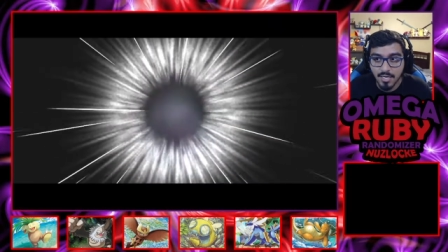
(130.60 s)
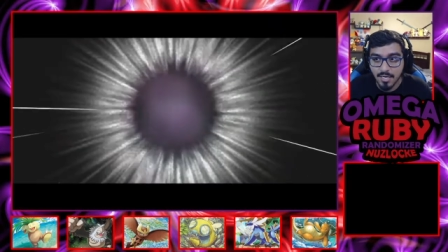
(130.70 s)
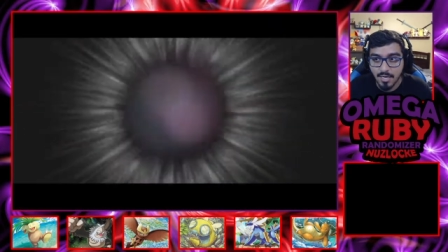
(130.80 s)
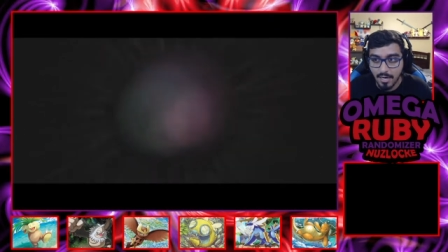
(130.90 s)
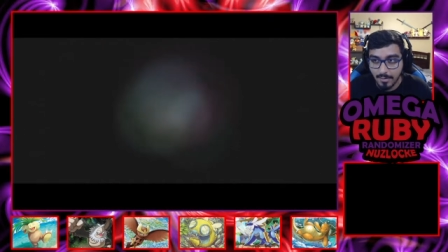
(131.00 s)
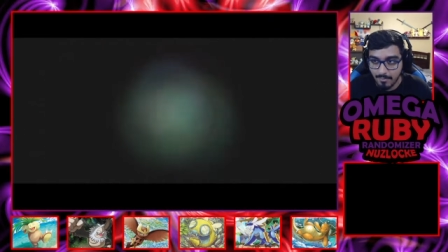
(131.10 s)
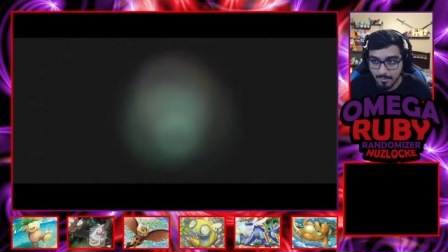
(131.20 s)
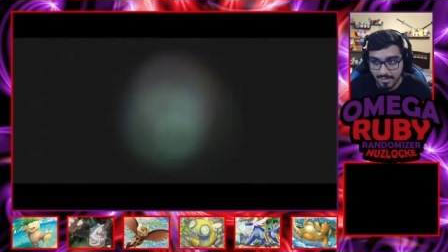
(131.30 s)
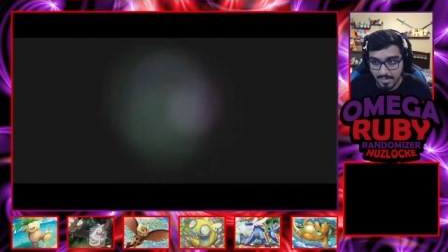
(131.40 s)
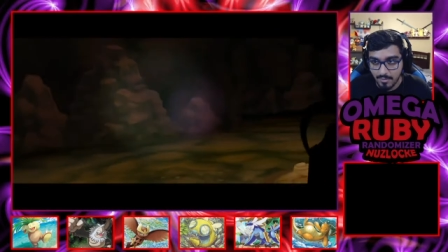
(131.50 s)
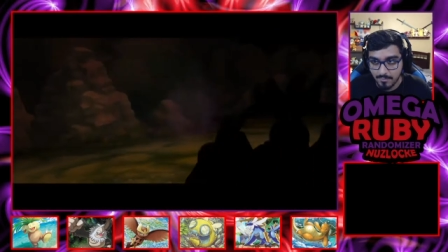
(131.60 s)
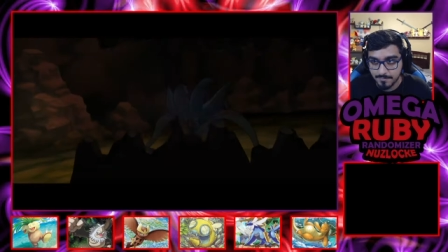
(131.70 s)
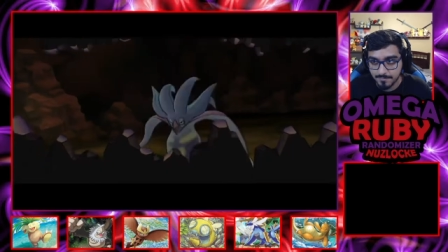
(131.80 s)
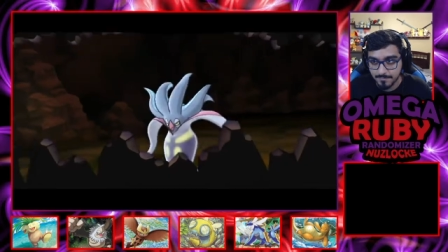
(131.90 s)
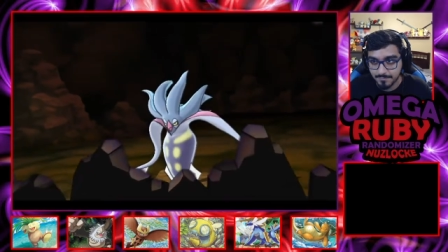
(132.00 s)
I remember now.
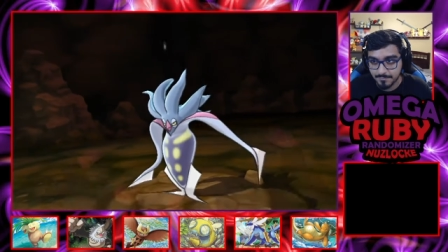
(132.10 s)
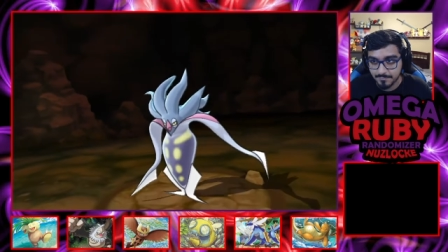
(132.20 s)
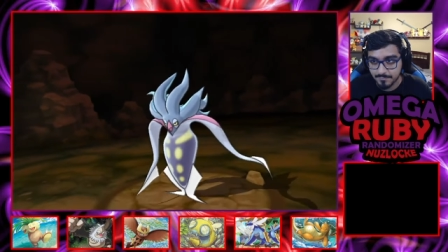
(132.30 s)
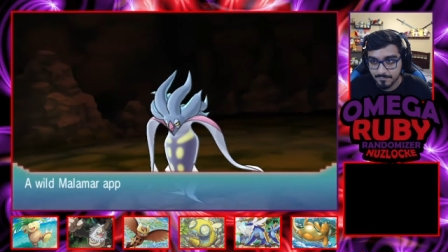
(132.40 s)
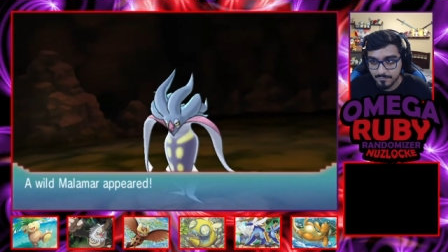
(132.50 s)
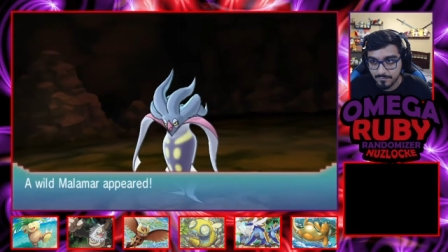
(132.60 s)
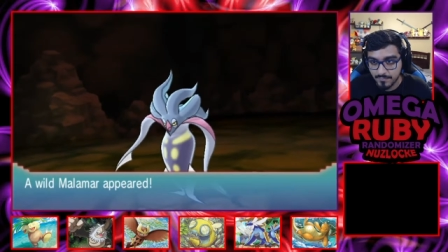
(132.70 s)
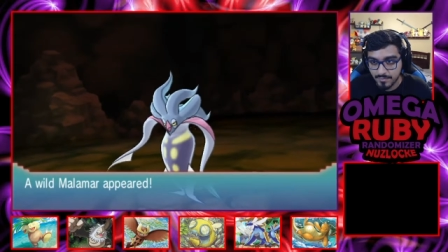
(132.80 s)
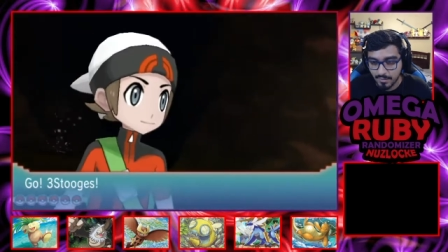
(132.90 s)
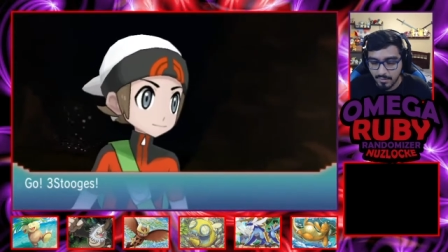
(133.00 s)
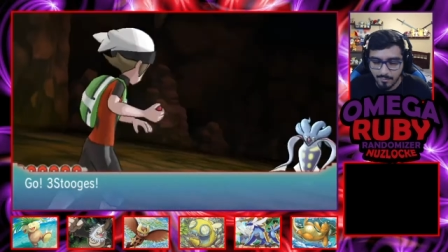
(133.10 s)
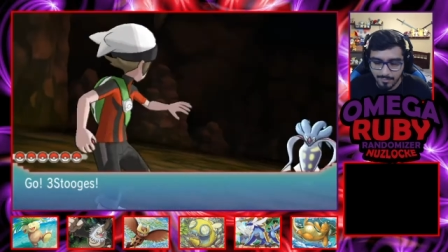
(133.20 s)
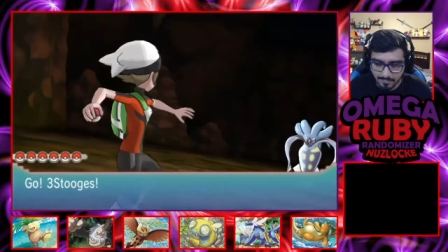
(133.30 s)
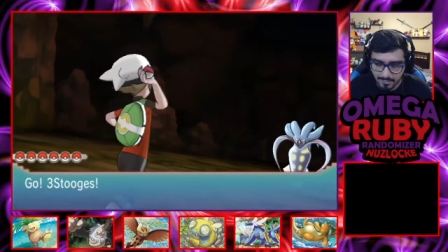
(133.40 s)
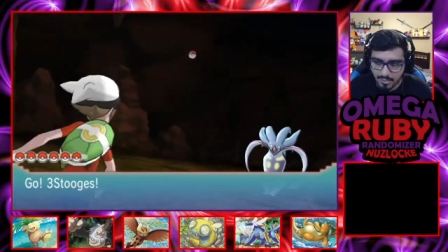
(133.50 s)
Yeah,
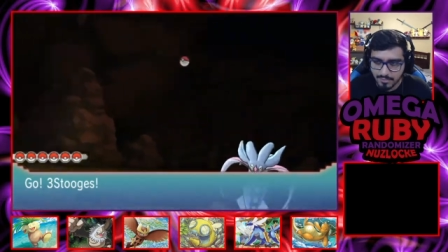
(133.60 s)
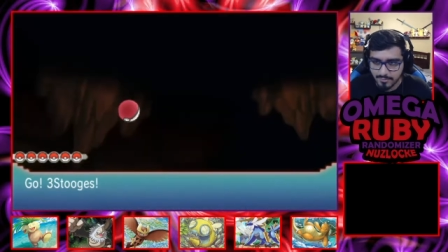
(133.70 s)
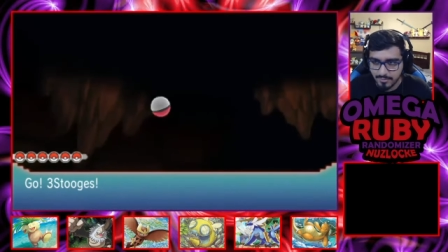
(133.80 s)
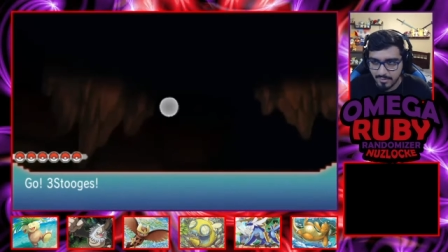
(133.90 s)
we, we caught you right